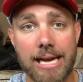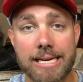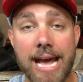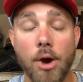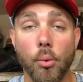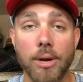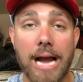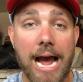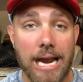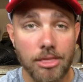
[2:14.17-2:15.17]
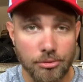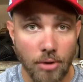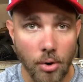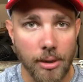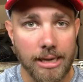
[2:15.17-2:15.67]
Now, when I
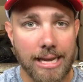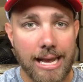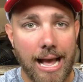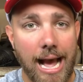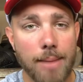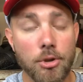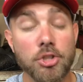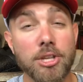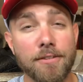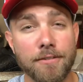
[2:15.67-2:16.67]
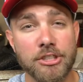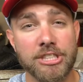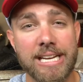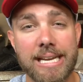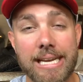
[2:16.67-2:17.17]
throw it, I'm usually
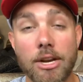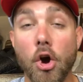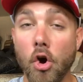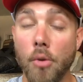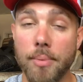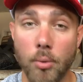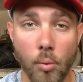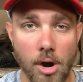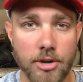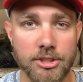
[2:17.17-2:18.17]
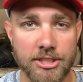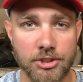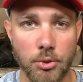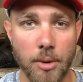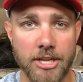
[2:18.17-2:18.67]
fishing it in open water
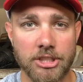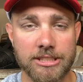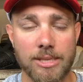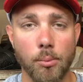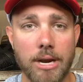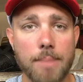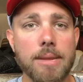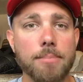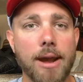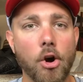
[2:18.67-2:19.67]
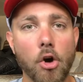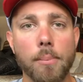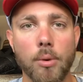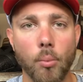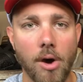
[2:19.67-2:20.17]
situations. And what I mean by
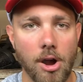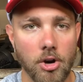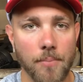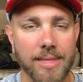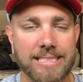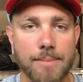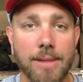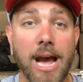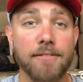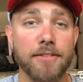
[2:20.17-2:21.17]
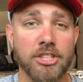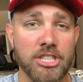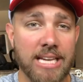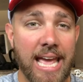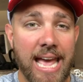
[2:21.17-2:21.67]
open water is I'm not
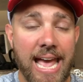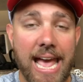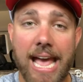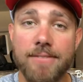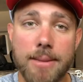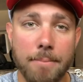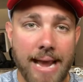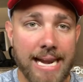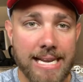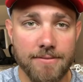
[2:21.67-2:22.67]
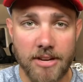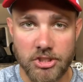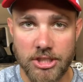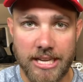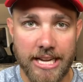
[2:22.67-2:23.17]
fishing heavy matted
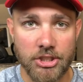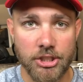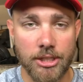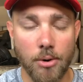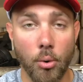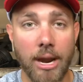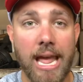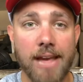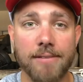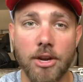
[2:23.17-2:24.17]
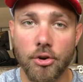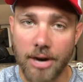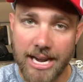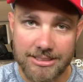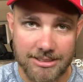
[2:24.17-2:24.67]
vegetation or heavy
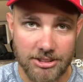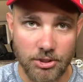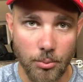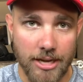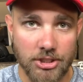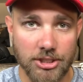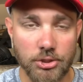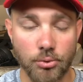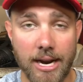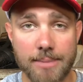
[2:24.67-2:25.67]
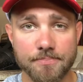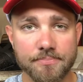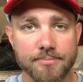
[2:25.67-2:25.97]
grass situations, right?